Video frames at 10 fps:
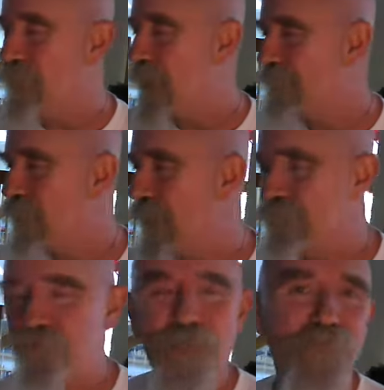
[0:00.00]
A lot of our
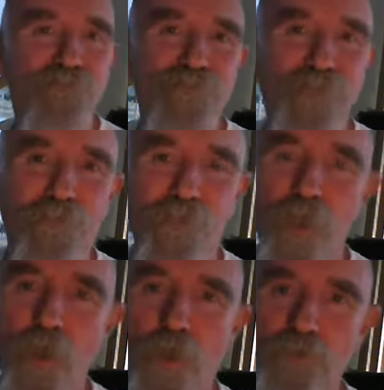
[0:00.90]
advertisers here
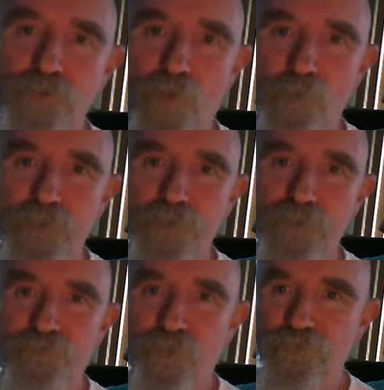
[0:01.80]
are small
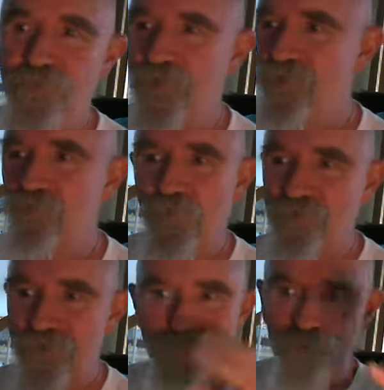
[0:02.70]
business folks, and they do have
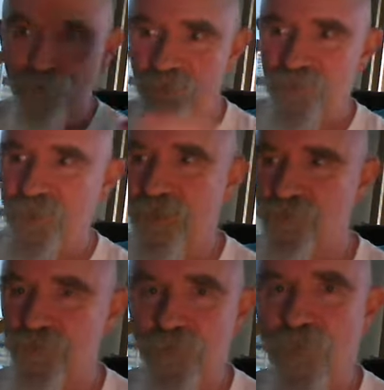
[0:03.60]
some sort of
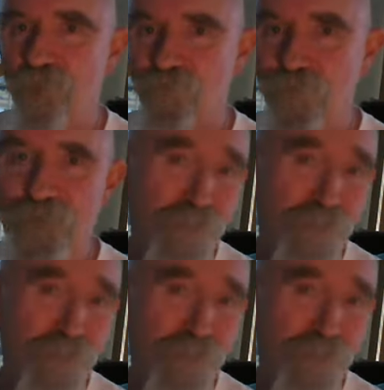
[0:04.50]
connection to the government.